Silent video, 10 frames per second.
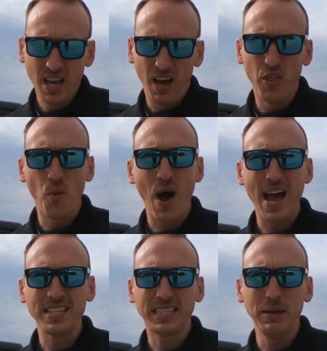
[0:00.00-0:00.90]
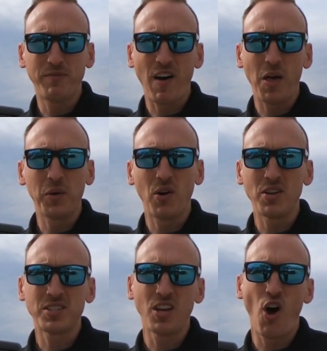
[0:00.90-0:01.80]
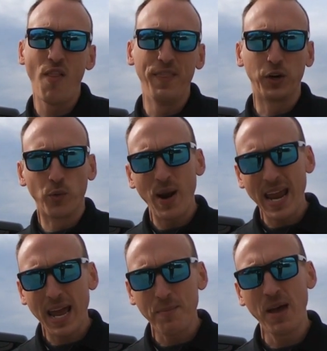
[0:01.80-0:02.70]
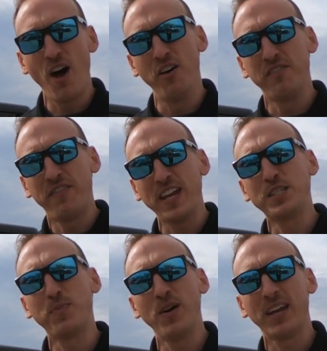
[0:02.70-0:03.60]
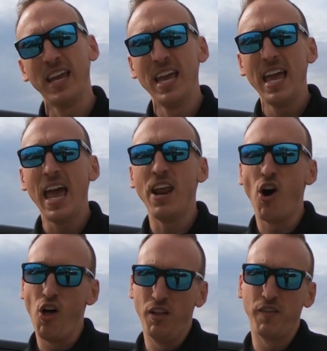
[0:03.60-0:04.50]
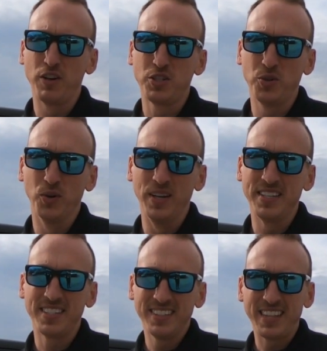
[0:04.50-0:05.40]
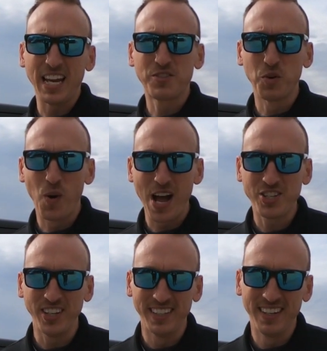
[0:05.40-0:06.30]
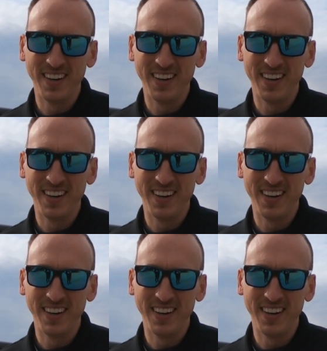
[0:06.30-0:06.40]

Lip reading: Otherwise, keep following us on the gram, on Facebook, and all of our stories. Thanks for watching.